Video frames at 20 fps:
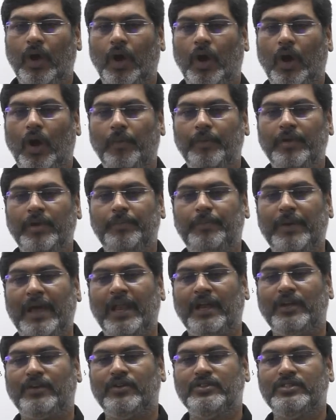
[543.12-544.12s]
How many pi
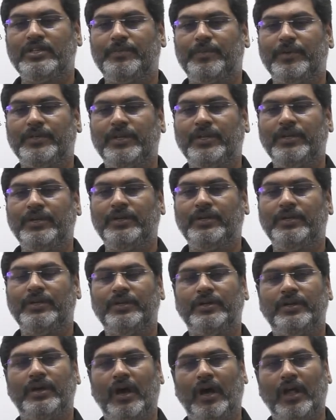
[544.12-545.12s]
electrons are present?
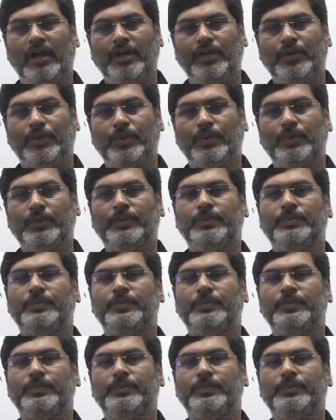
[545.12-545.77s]
Only 2.